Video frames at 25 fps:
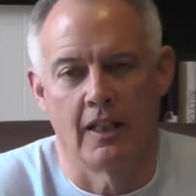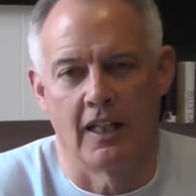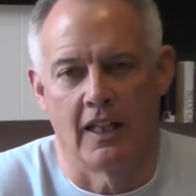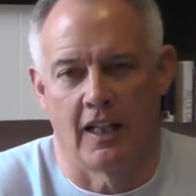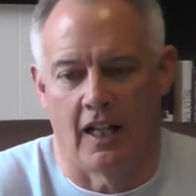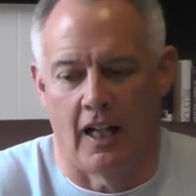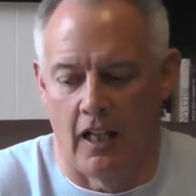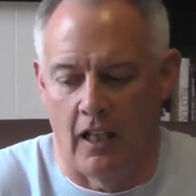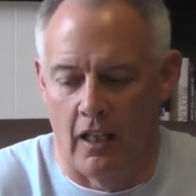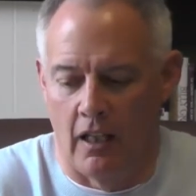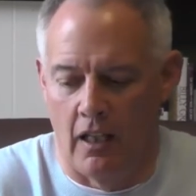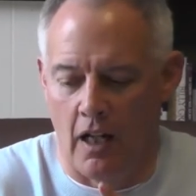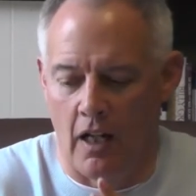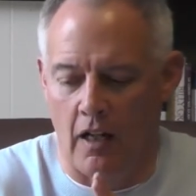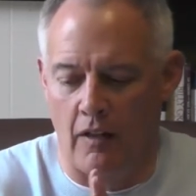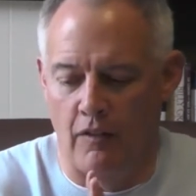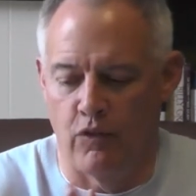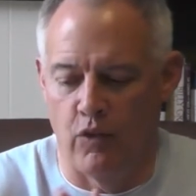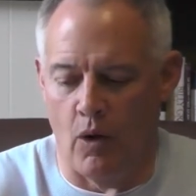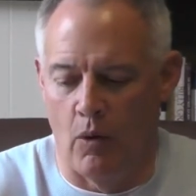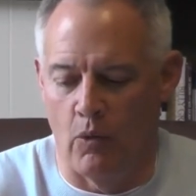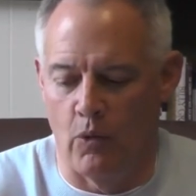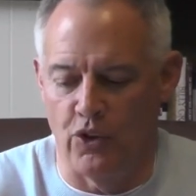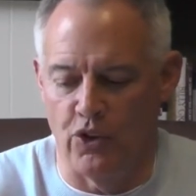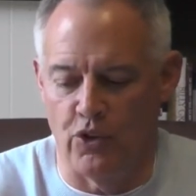And I
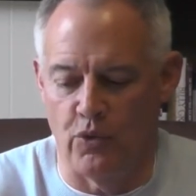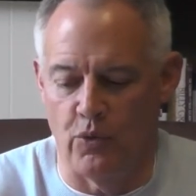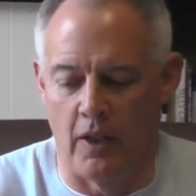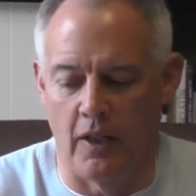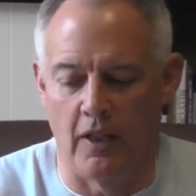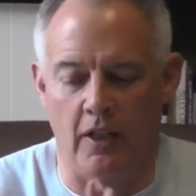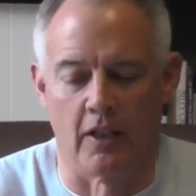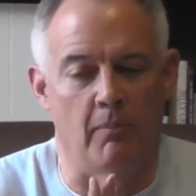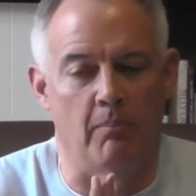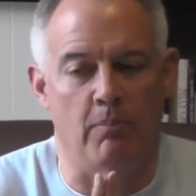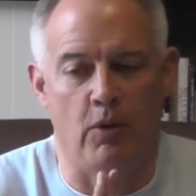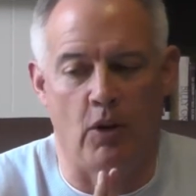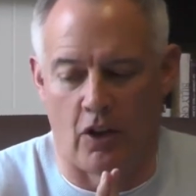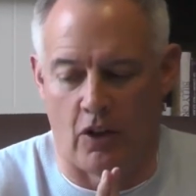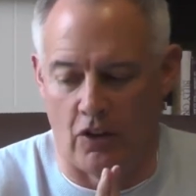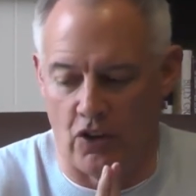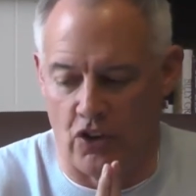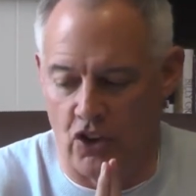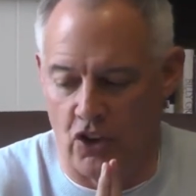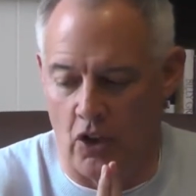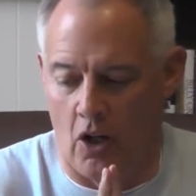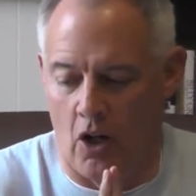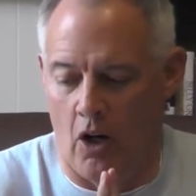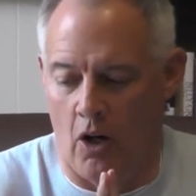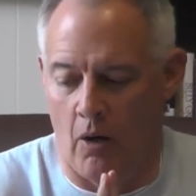love what was written in the book of
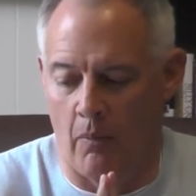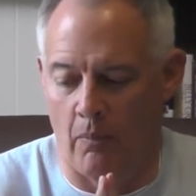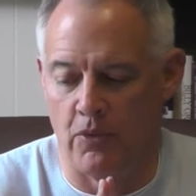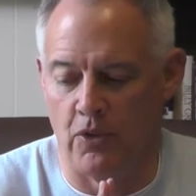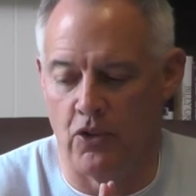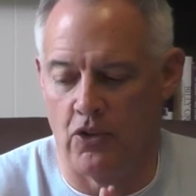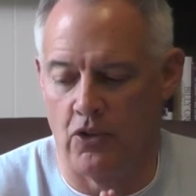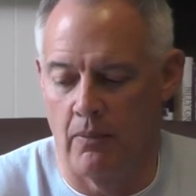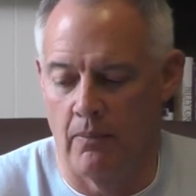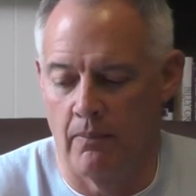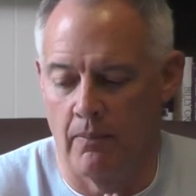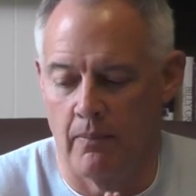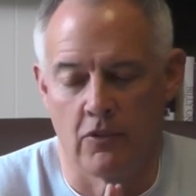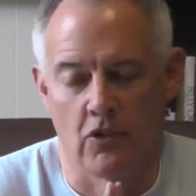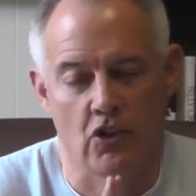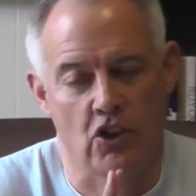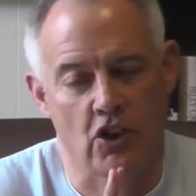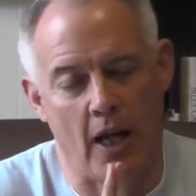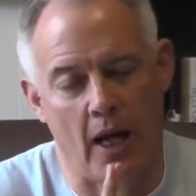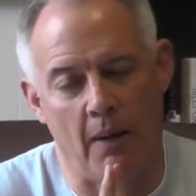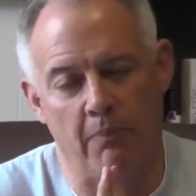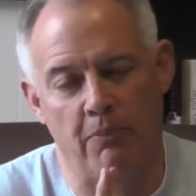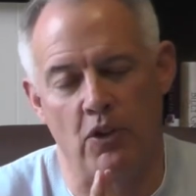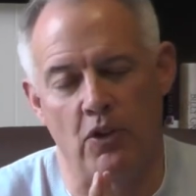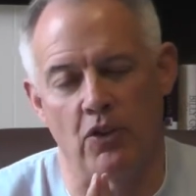Psalms,
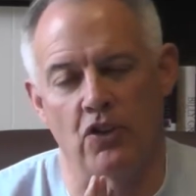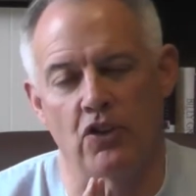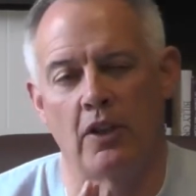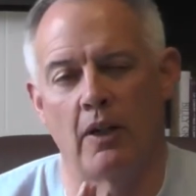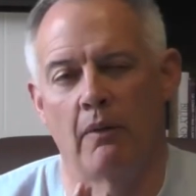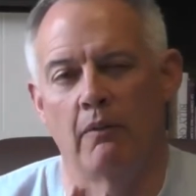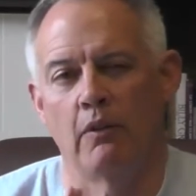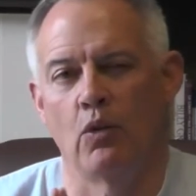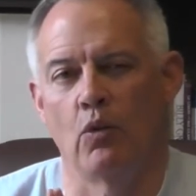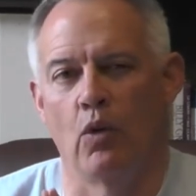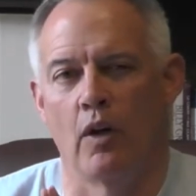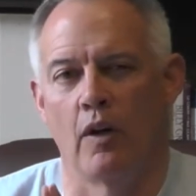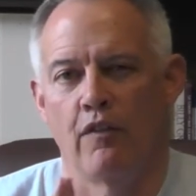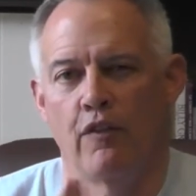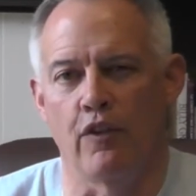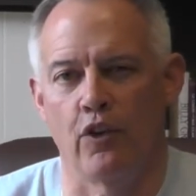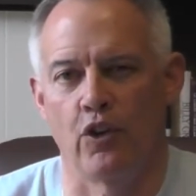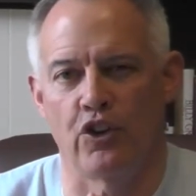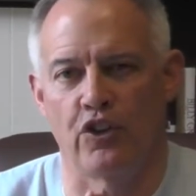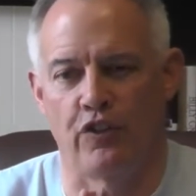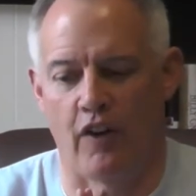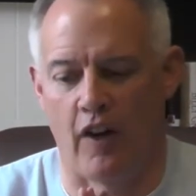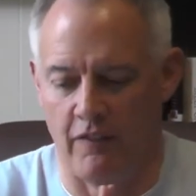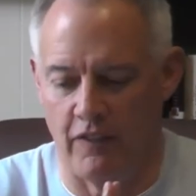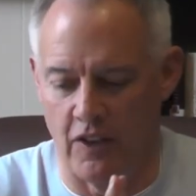chapter 71,
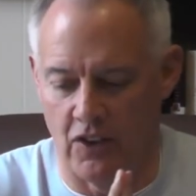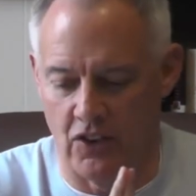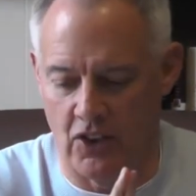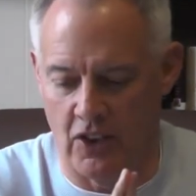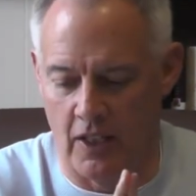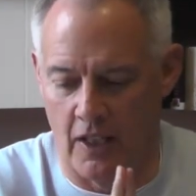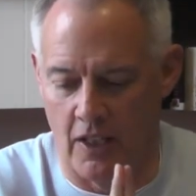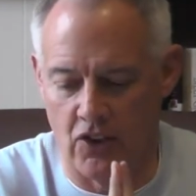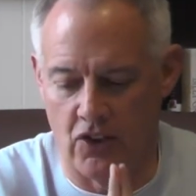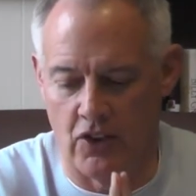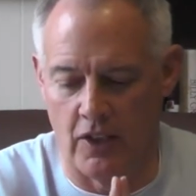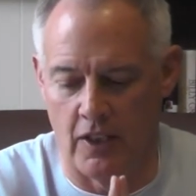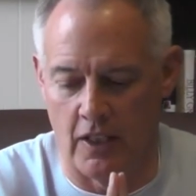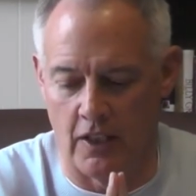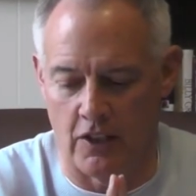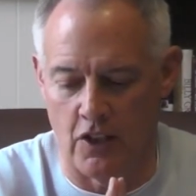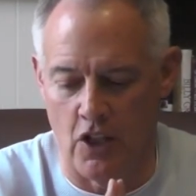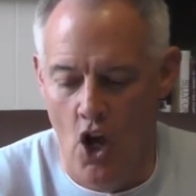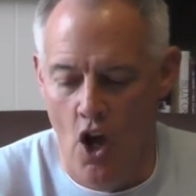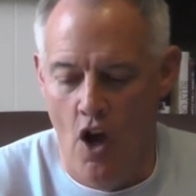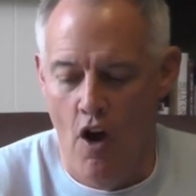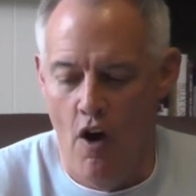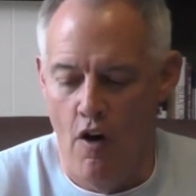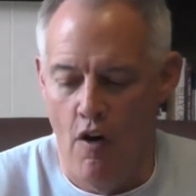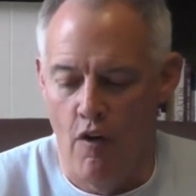verse 5. It says this,
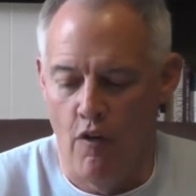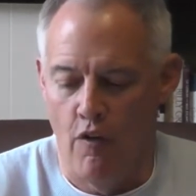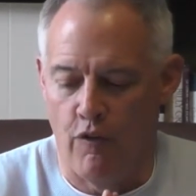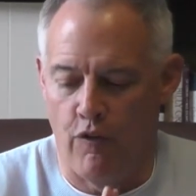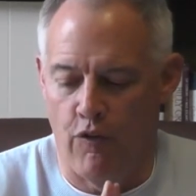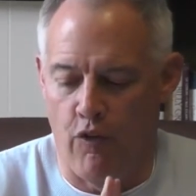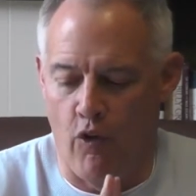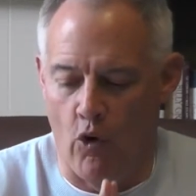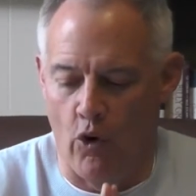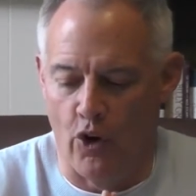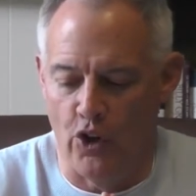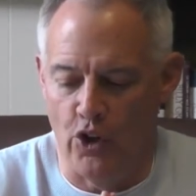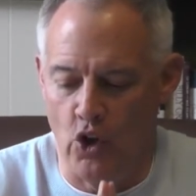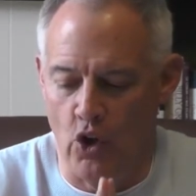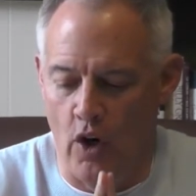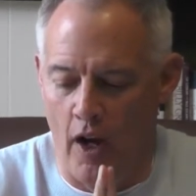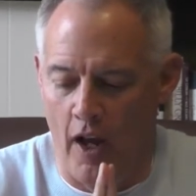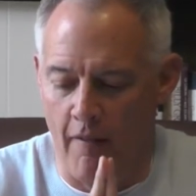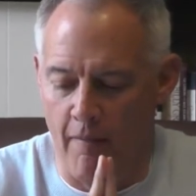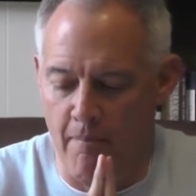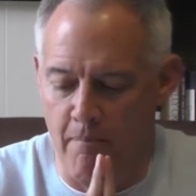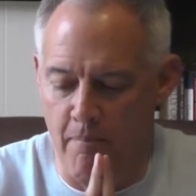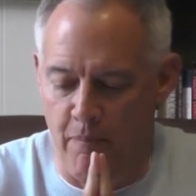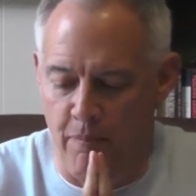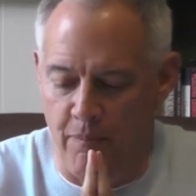"For you
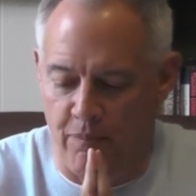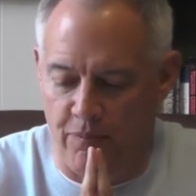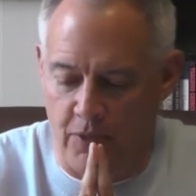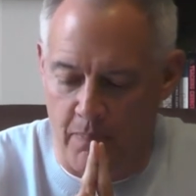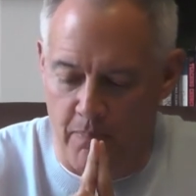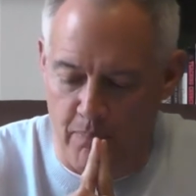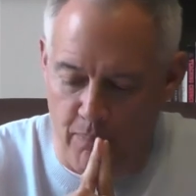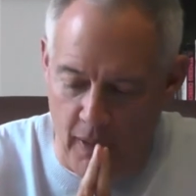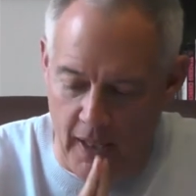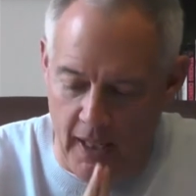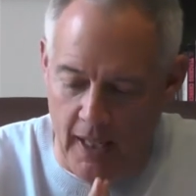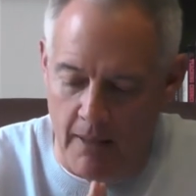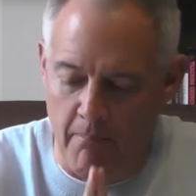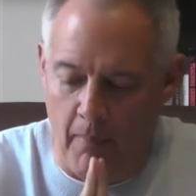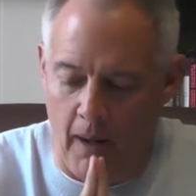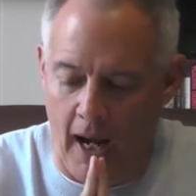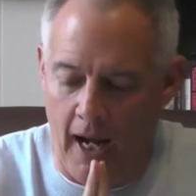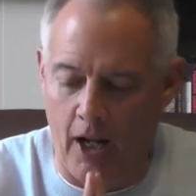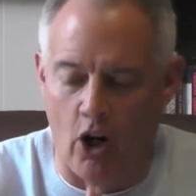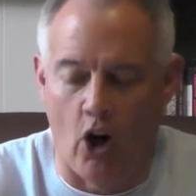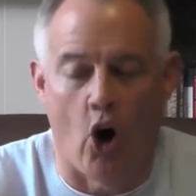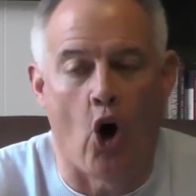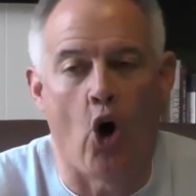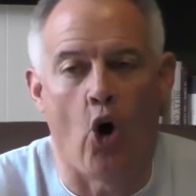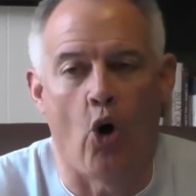have been
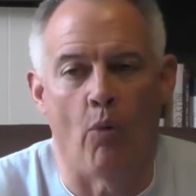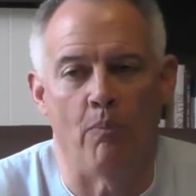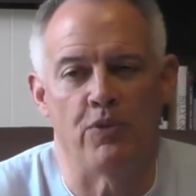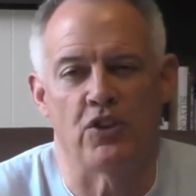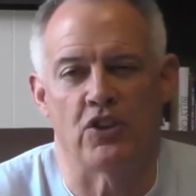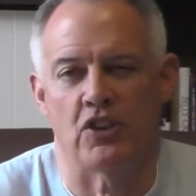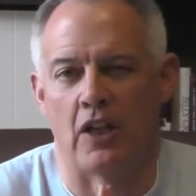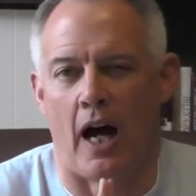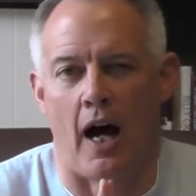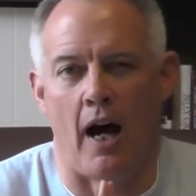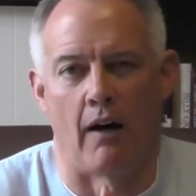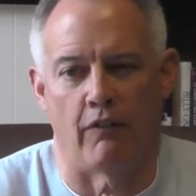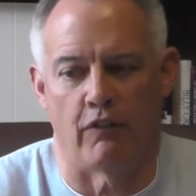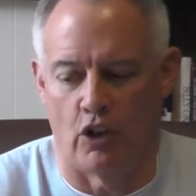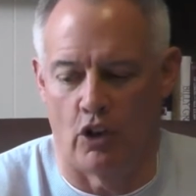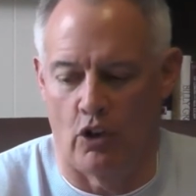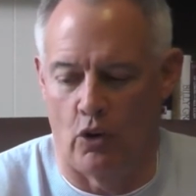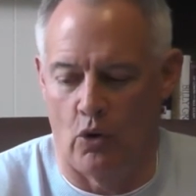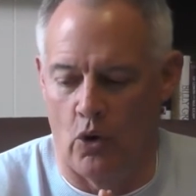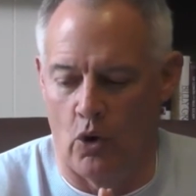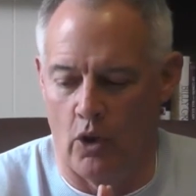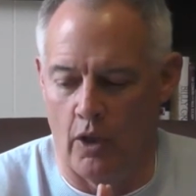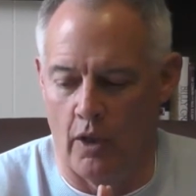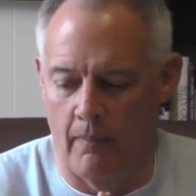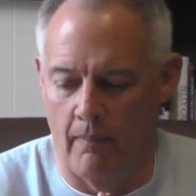my hope, sovereign
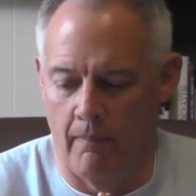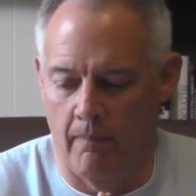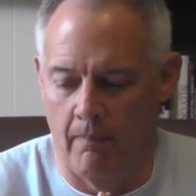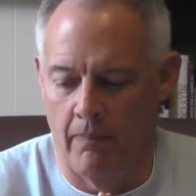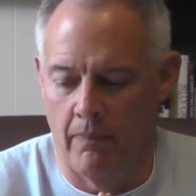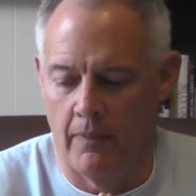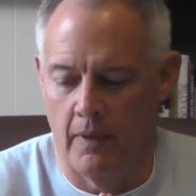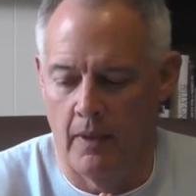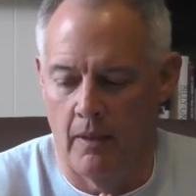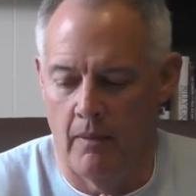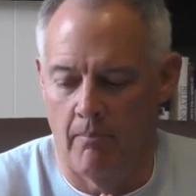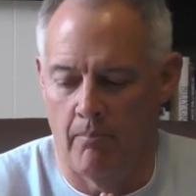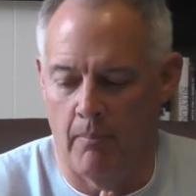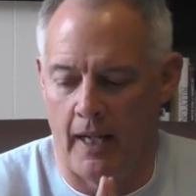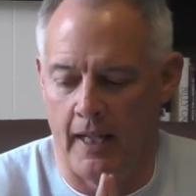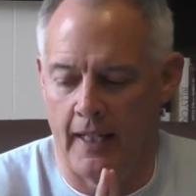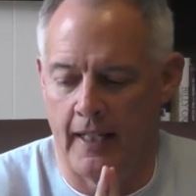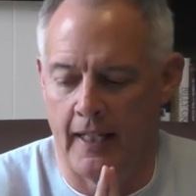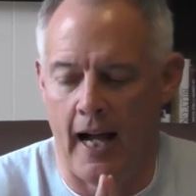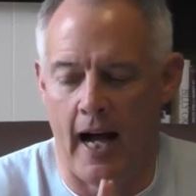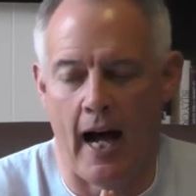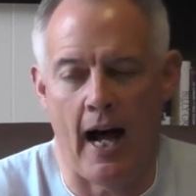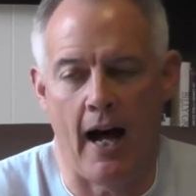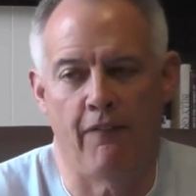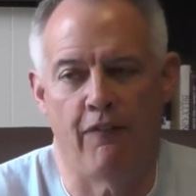Lord, my
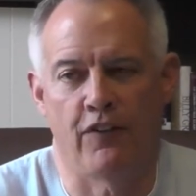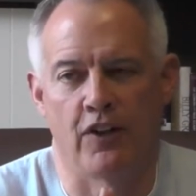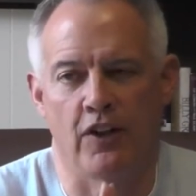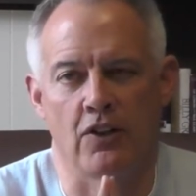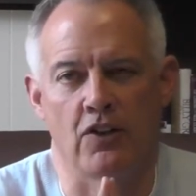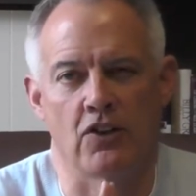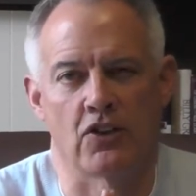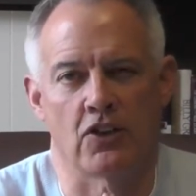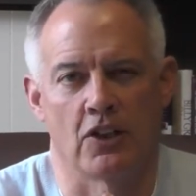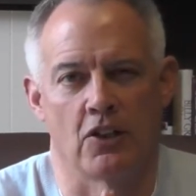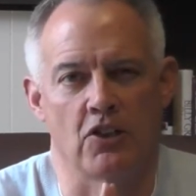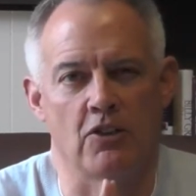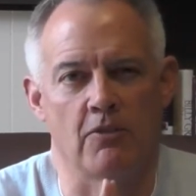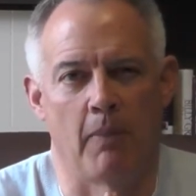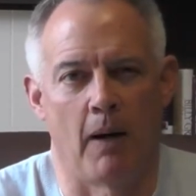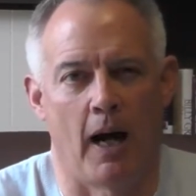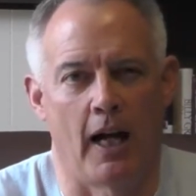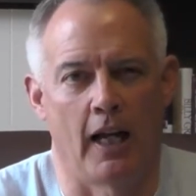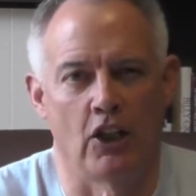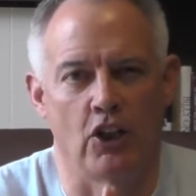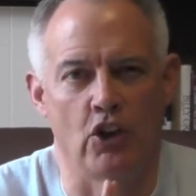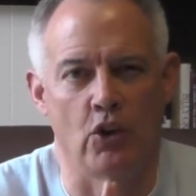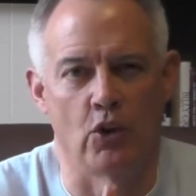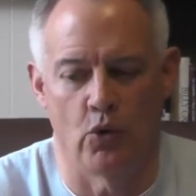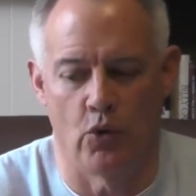confidence since
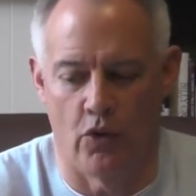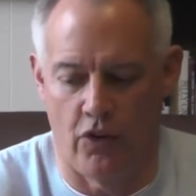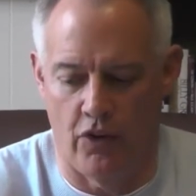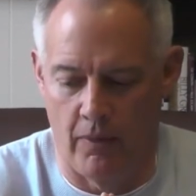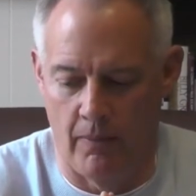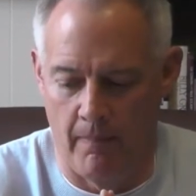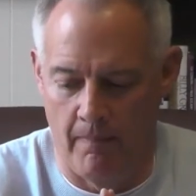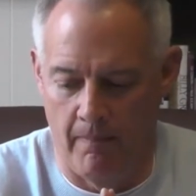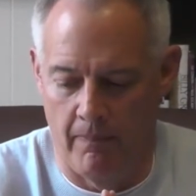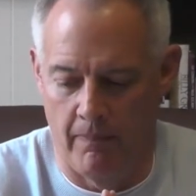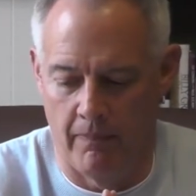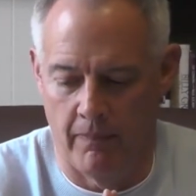my youth."